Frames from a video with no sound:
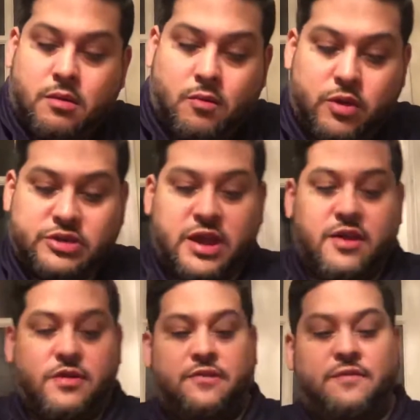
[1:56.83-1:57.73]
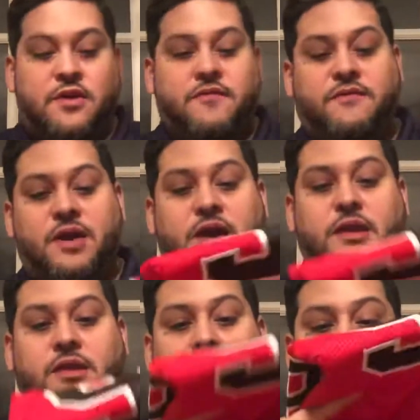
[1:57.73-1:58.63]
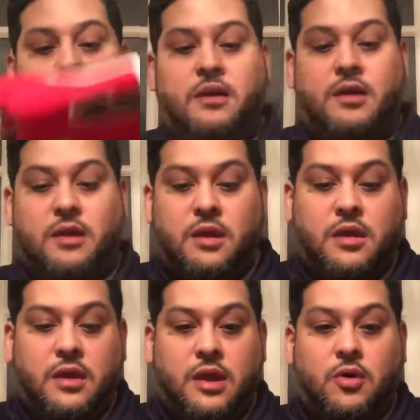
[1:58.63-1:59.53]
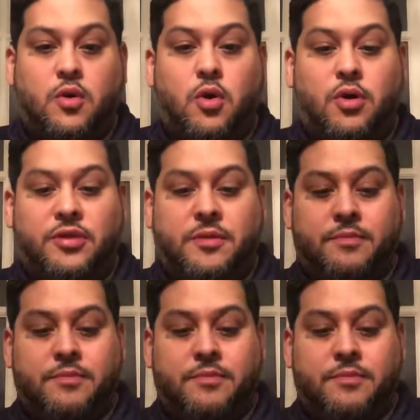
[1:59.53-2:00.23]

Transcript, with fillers: which I already verified and call them.